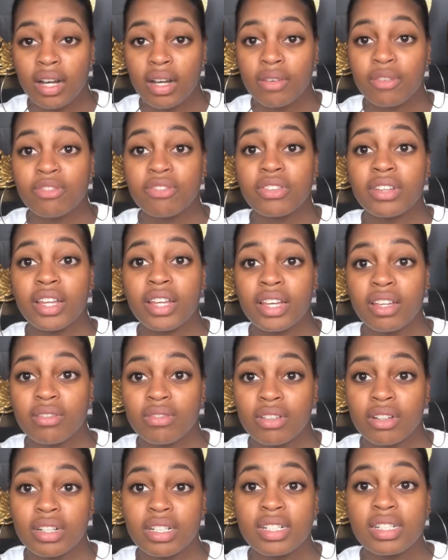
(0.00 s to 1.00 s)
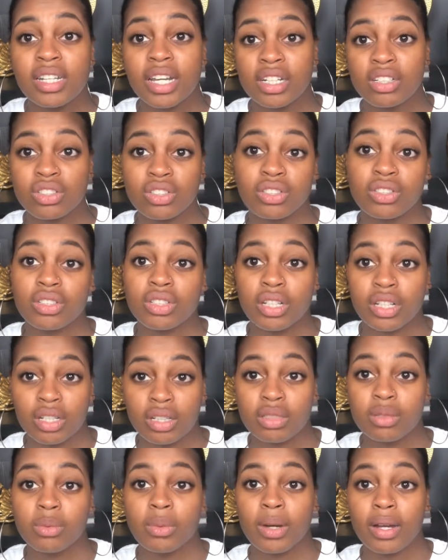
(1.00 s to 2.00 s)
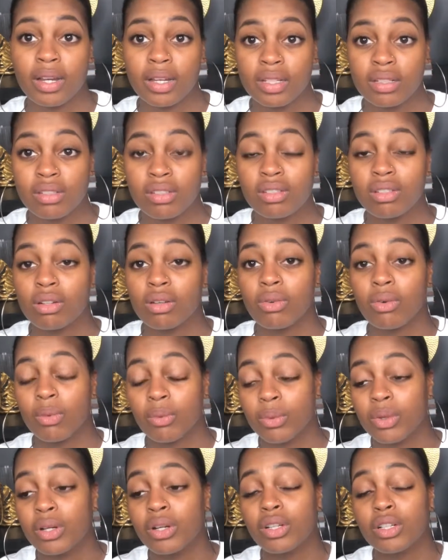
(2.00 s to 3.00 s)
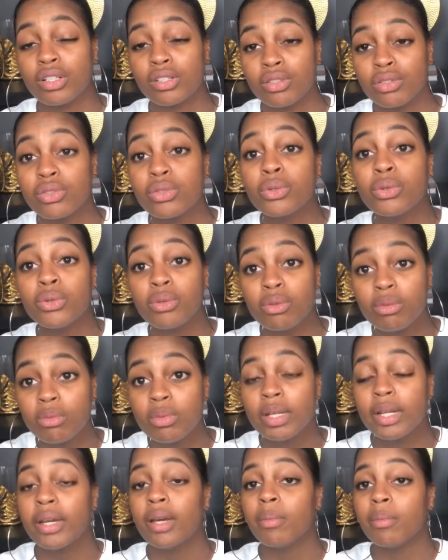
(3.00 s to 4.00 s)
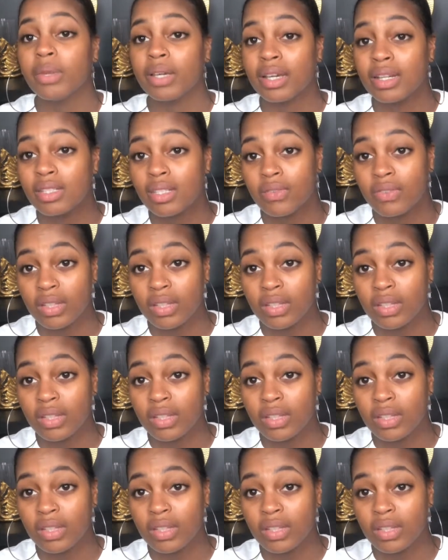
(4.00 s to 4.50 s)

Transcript: flavor and texture in the wine. So we're going to assume, because of